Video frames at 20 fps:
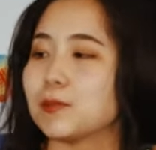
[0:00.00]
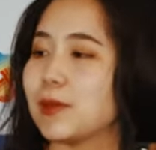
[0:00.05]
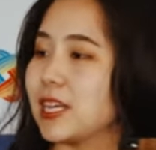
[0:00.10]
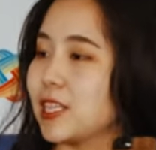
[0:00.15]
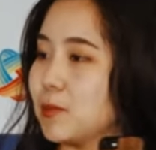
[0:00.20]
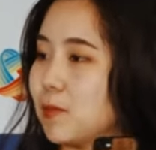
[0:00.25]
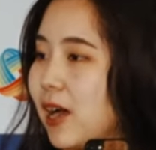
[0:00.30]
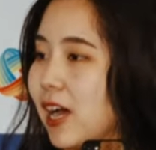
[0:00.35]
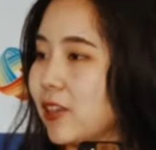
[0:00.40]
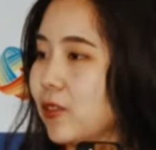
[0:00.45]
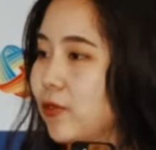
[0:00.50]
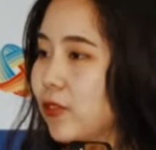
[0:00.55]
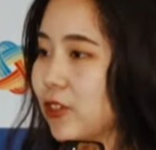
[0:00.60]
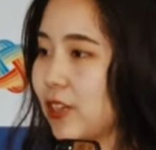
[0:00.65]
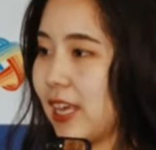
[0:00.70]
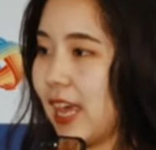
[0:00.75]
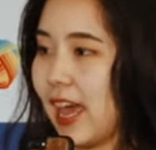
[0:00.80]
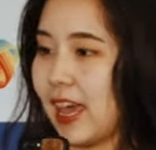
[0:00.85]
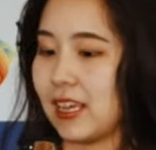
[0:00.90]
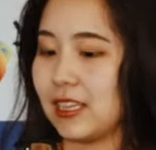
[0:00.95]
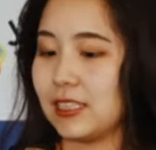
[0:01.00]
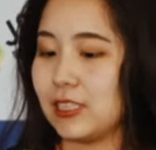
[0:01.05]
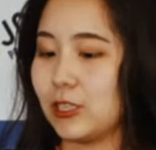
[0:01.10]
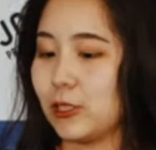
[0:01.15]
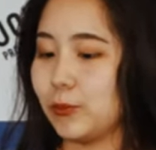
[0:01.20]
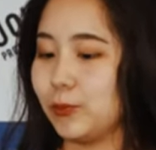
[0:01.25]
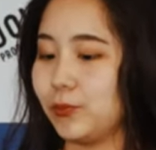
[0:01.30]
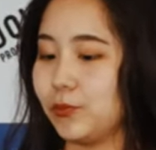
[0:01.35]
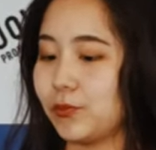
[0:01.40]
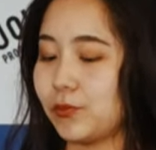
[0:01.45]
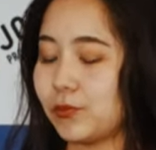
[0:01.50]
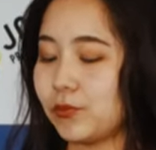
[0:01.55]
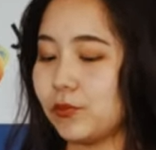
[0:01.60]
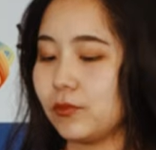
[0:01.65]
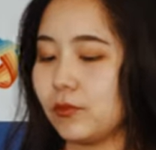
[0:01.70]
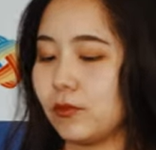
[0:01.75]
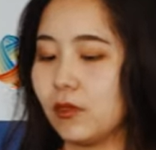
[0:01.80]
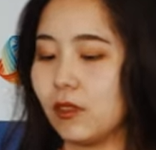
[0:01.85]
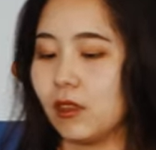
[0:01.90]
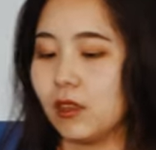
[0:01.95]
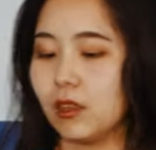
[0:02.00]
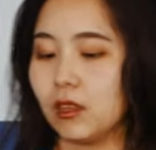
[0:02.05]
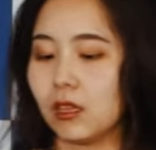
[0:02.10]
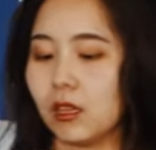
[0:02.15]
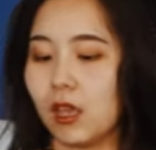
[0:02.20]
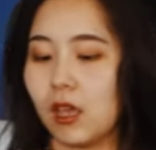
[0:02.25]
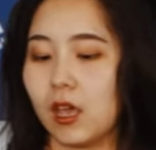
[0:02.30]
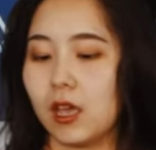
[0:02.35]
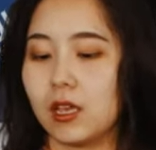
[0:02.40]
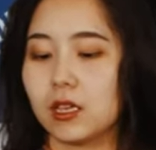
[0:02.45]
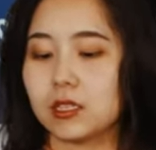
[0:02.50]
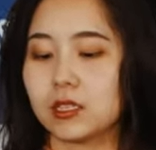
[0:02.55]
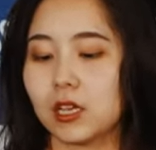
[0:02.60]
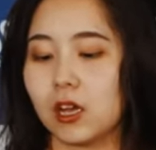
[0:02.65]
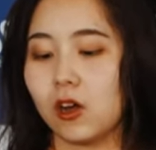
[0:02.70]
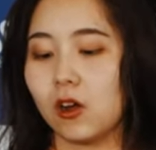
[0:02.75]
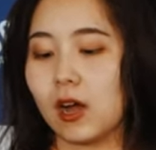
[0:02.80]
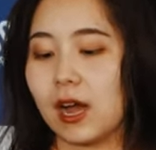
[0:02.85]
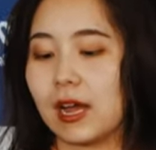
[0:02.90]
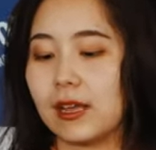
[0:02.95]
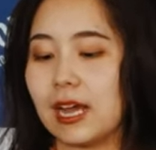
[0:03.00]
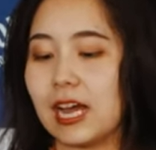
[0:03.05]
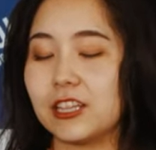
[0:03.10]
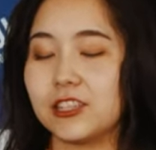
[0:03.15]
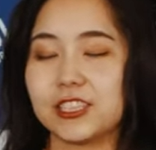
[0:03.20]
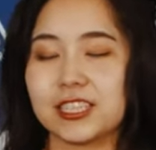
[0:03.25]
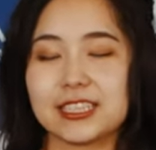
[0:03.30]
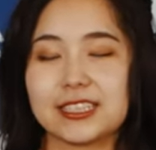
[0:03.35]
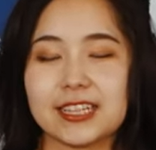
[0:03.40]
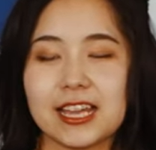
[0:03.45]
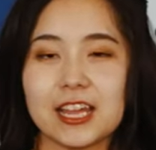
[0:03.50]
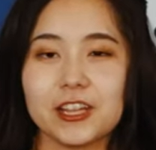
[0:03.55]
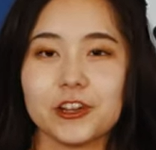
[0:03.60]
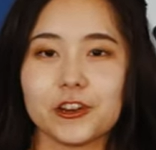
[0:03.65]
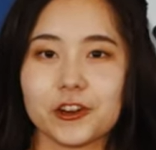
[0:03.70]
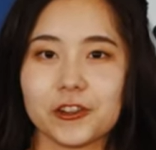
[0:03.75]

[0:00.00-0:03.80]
my smartphone case. So as I said